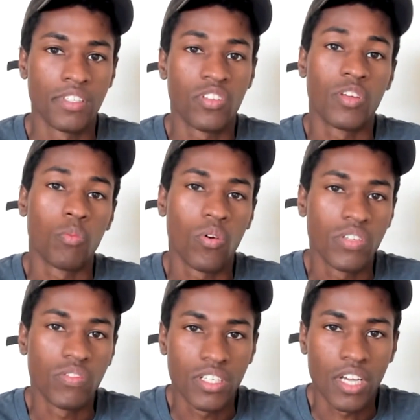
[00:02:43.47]
So they
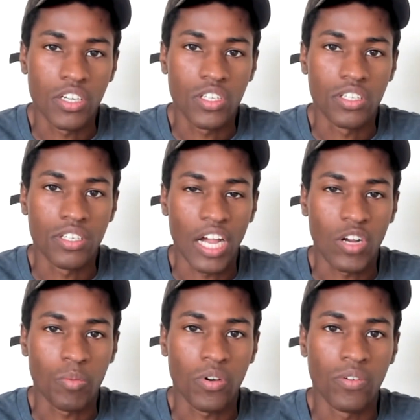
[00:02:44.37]
won't even touch the
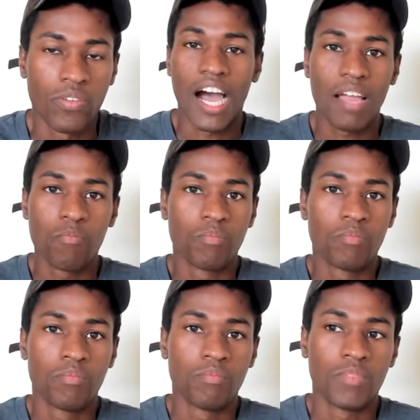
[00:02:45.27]
soccer ball.
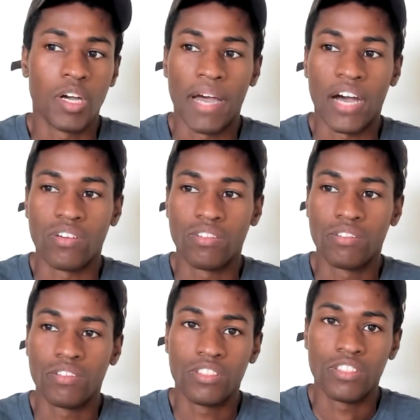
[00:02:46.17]
I'm about,
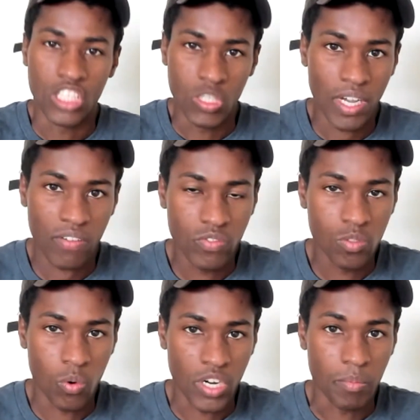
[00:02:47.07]
did you
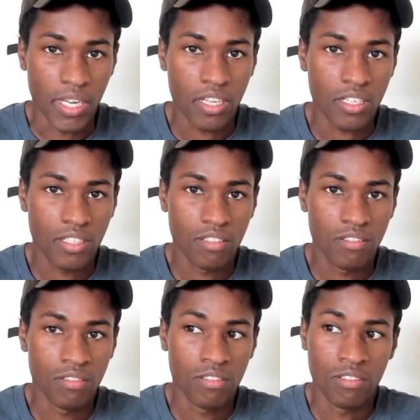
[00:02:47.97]
have 20 minutes?
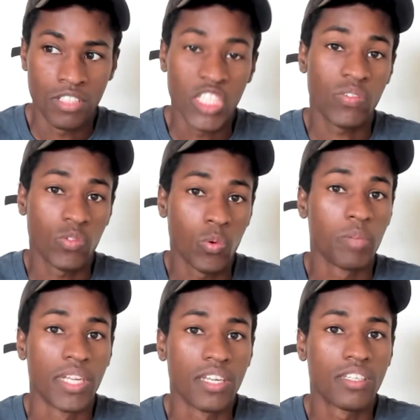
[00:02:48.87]
Did you have
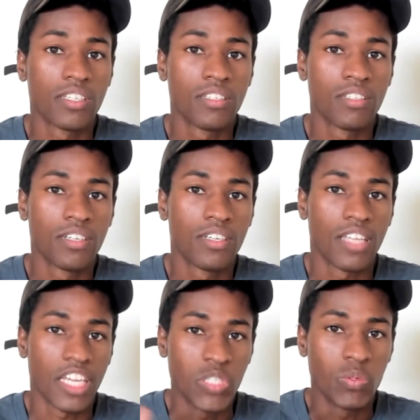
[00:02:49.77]
20 minutes
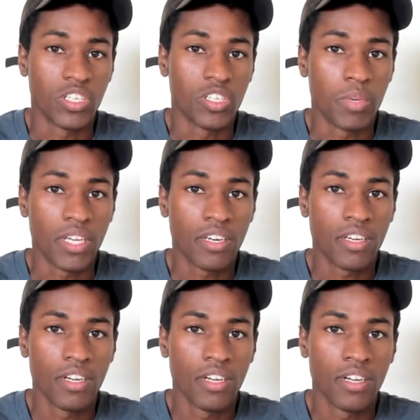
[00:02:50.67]
that you could
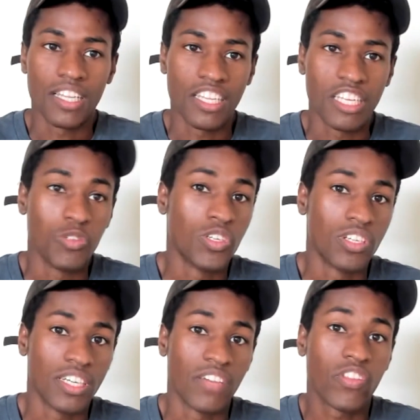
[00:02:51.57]
spend? And
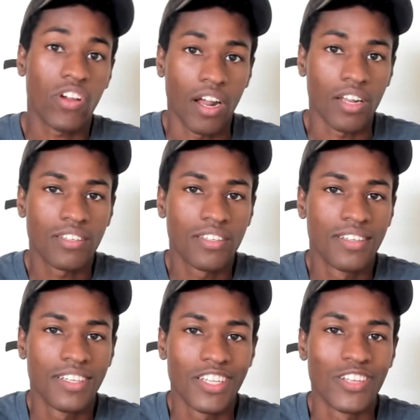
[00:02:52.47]
usually, if they're
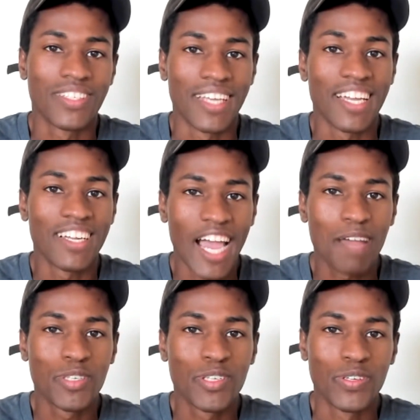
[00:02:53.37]
honest, they'll say,
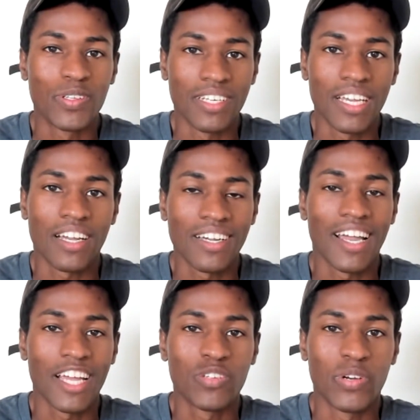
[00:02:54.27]
absolutely, yeah,
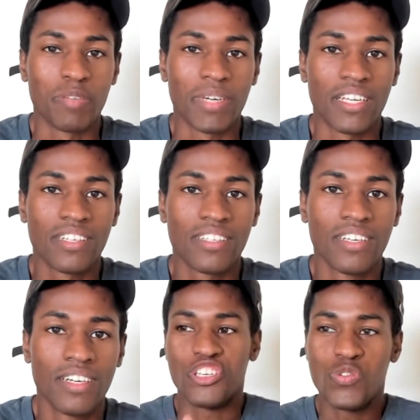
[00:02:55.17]
I had 20
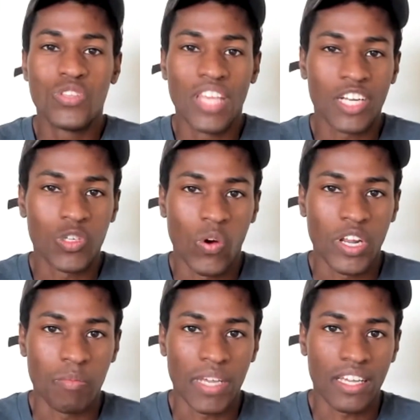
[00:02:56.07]
minutes. Use that
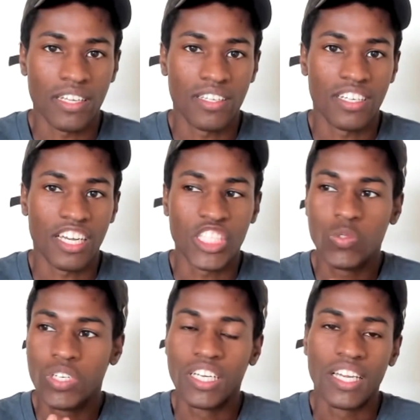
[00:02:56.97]
20 minutes and
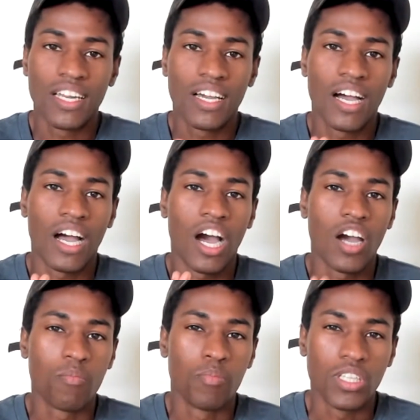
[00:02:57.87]
you could get an
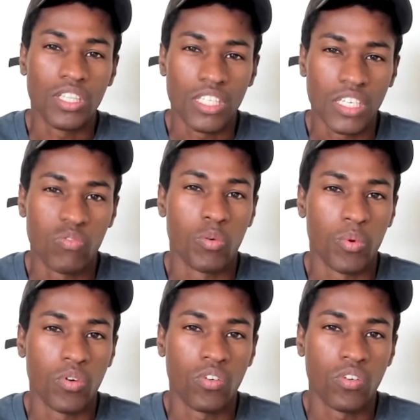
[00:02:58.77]

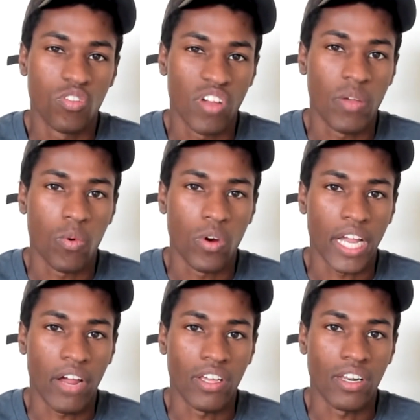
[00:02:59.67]
unbelievable great
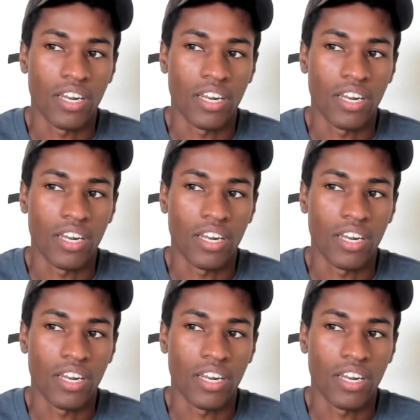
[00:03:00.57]
workout in.